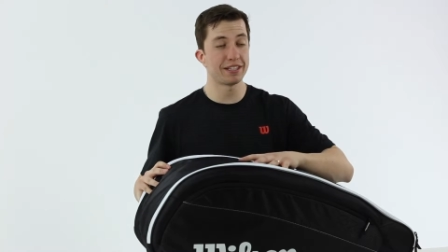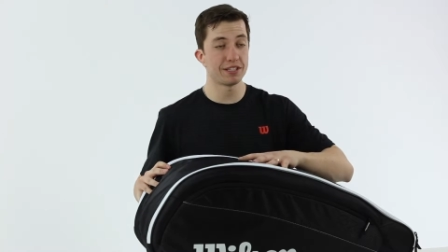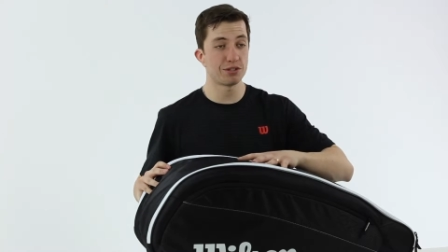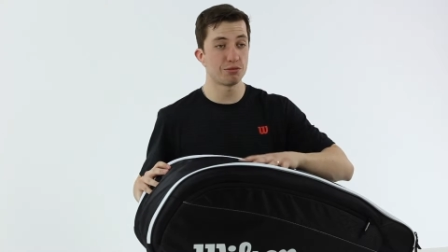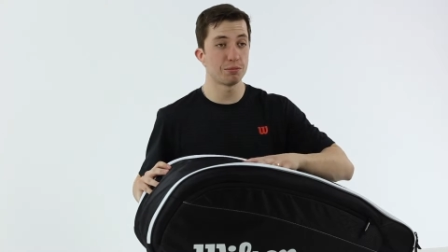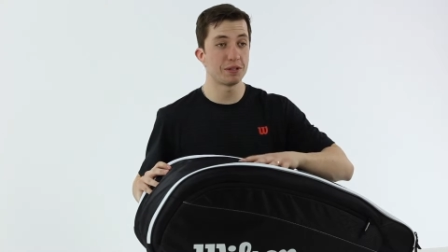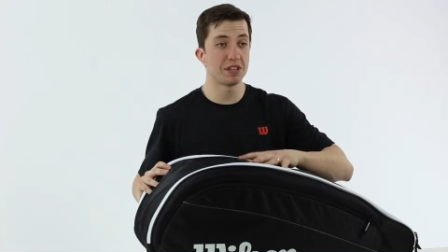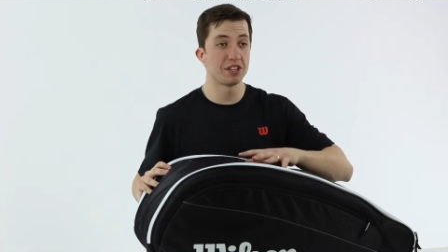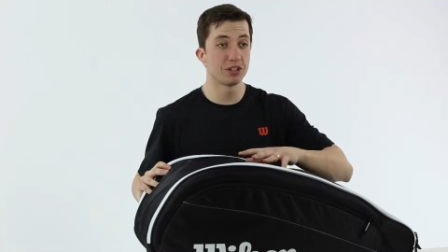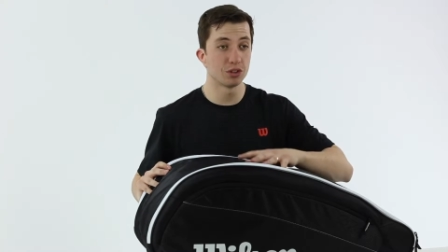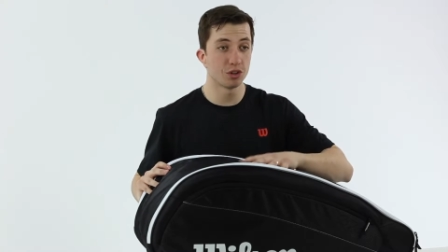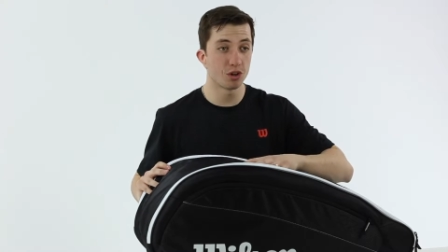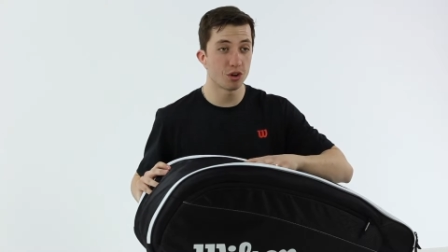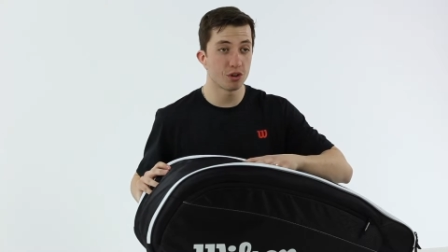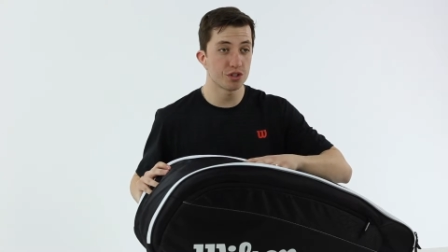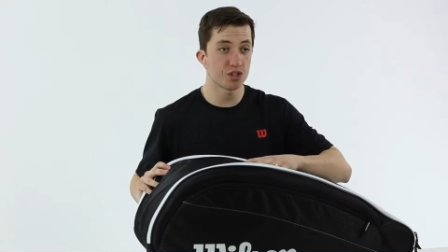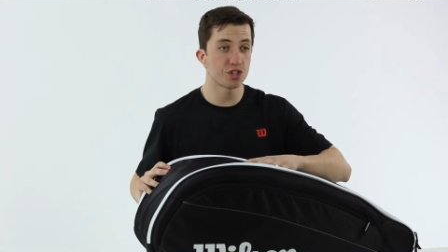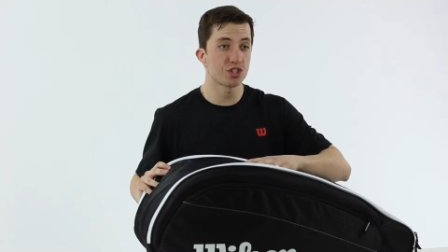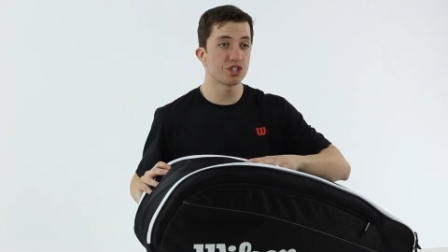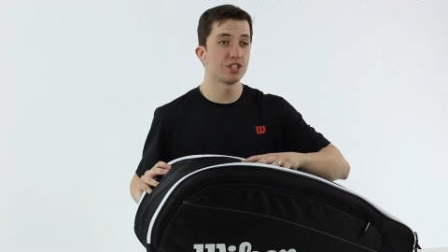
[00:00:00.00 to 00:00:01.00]
This will be the
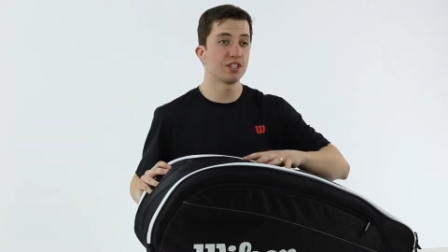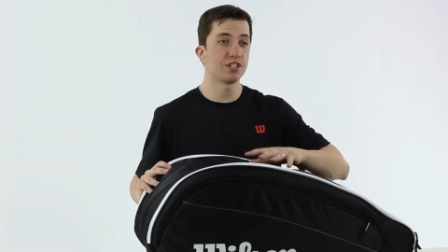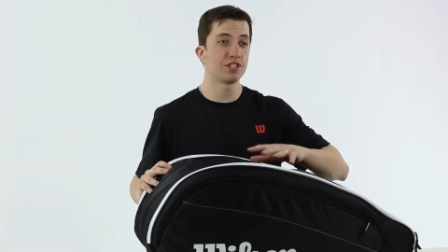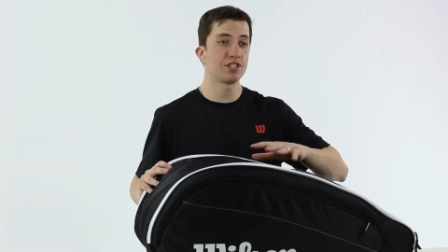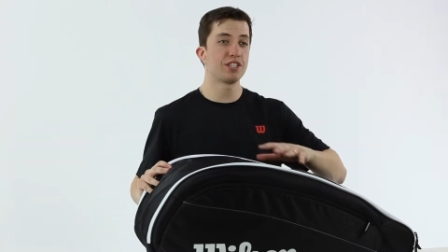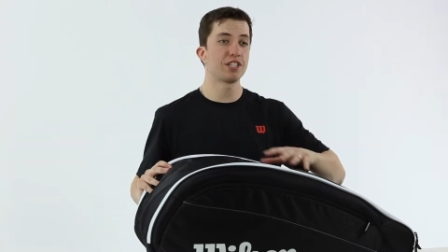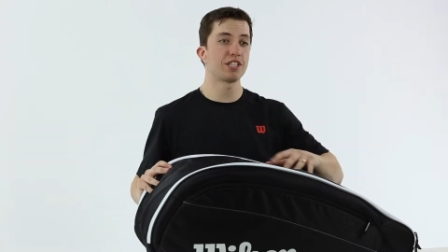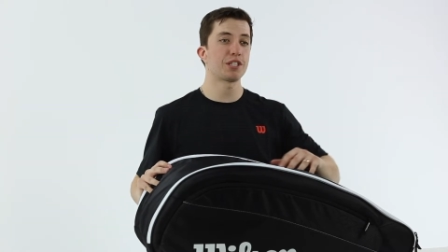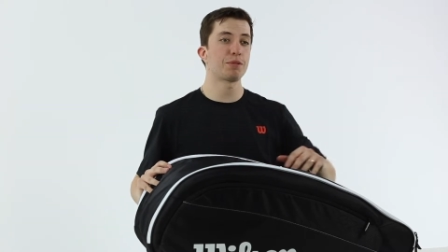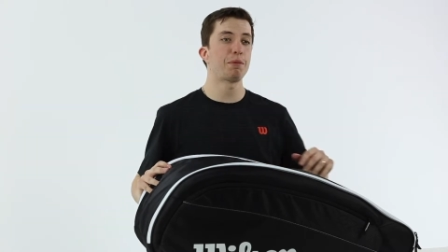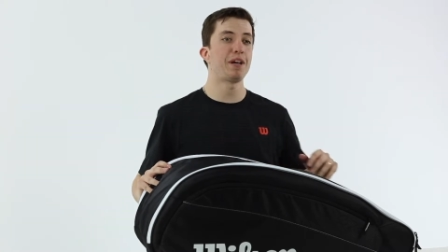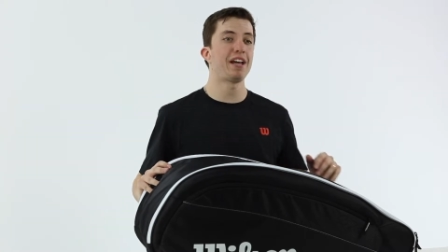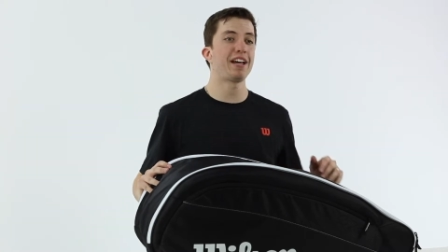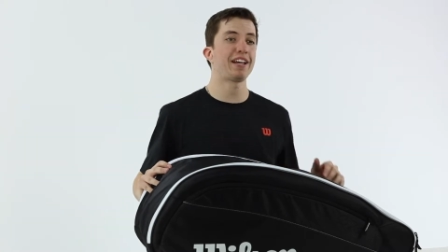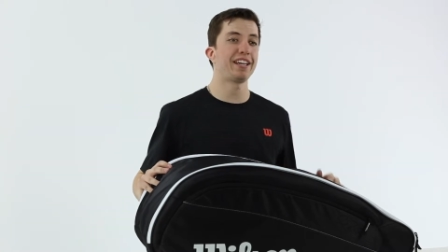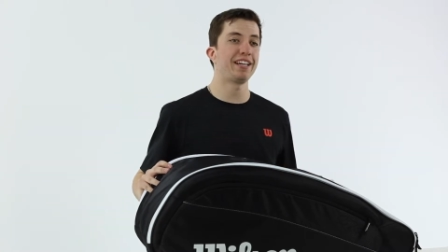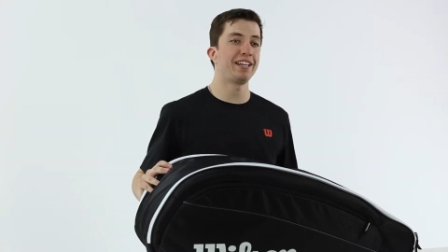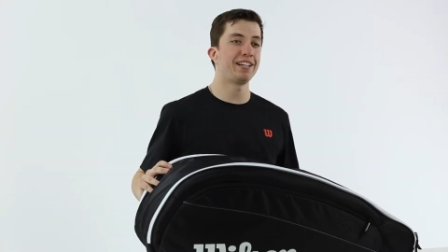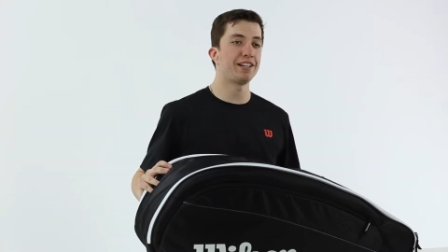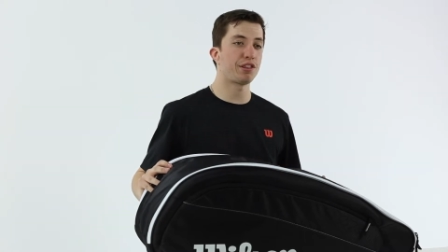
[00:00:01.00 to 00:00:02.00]
largest, a
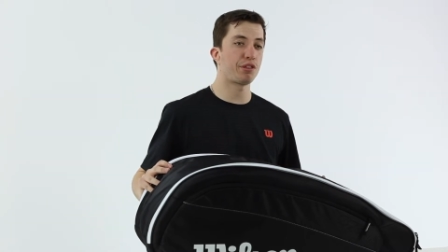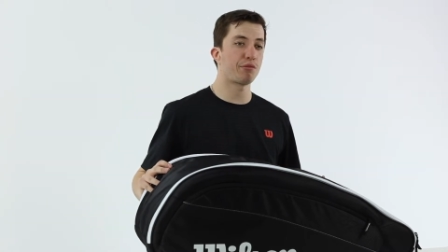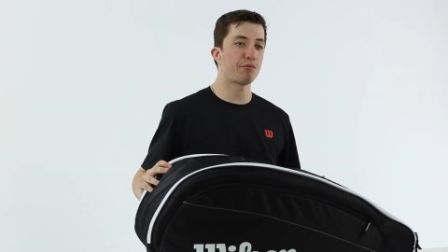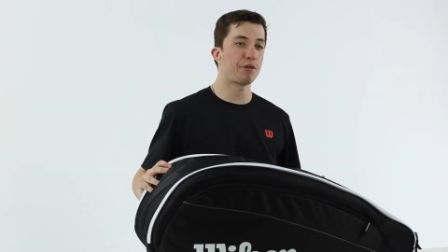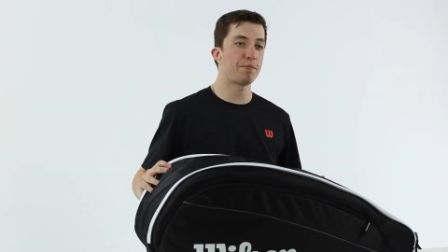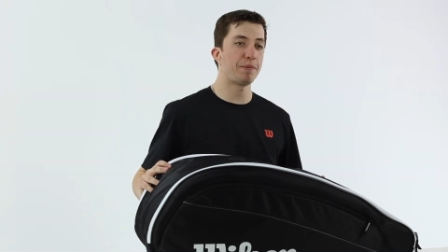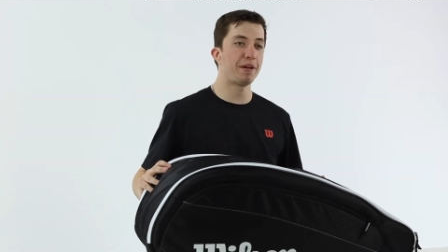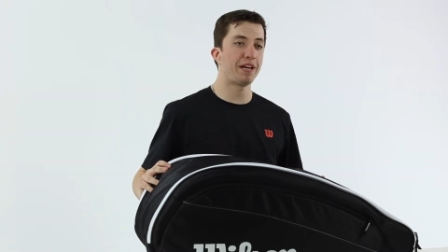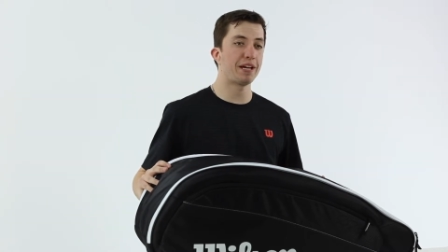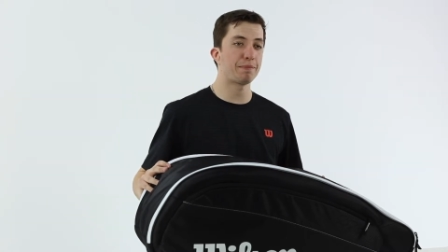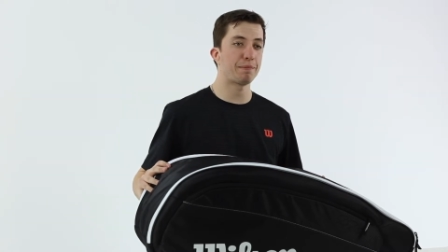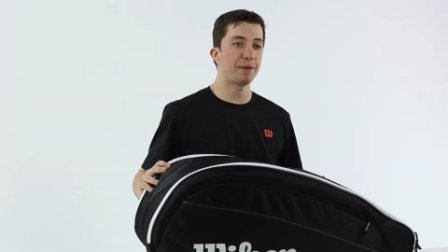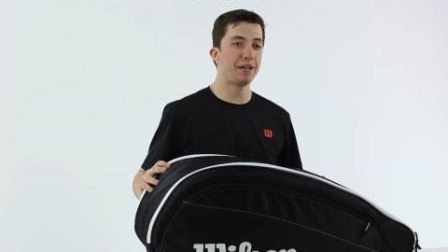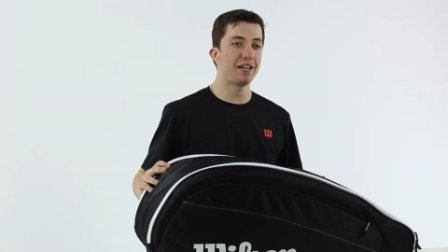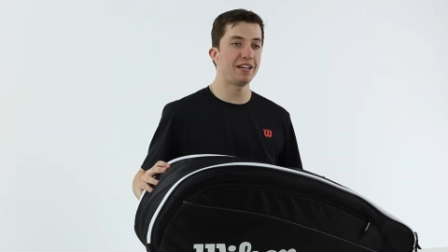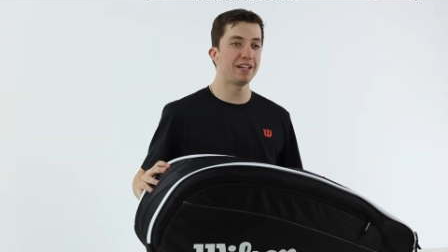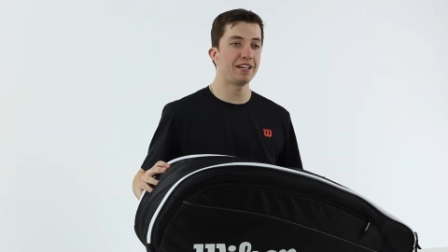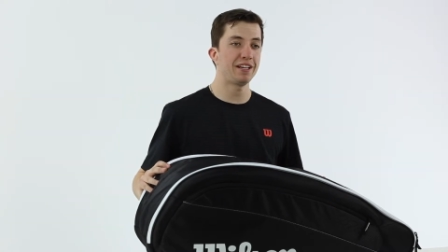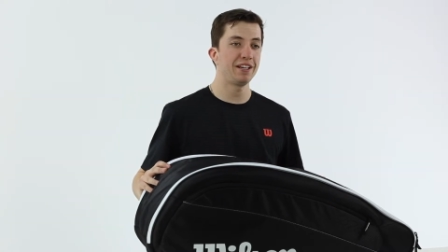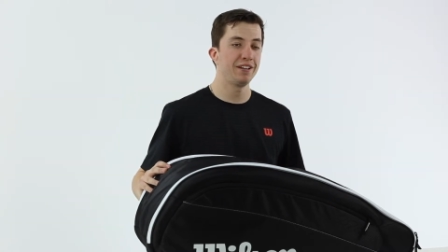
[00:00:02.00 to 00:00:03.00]
6-pack, and a 3-pack
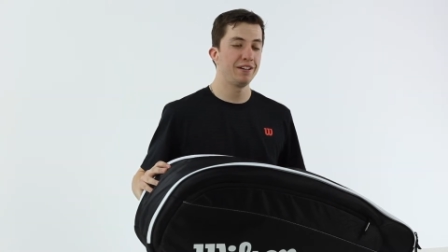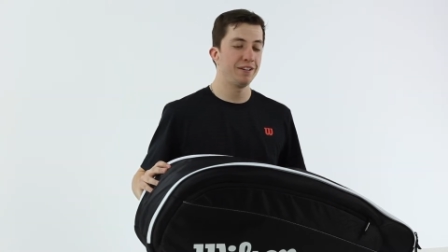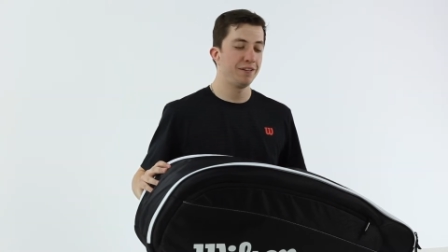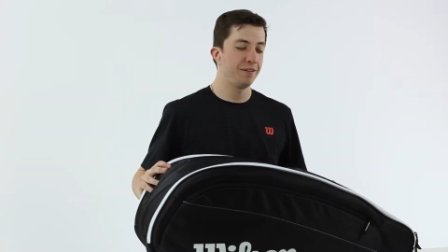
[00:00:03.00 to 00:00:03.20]
bag.